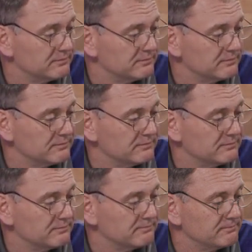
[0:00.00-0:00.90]

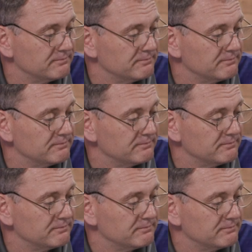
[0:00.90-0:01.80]

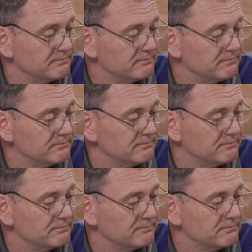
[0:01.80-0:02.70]

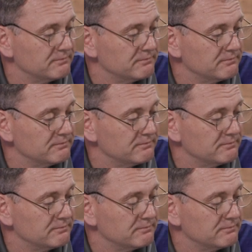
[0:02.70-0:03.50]
(not speaking)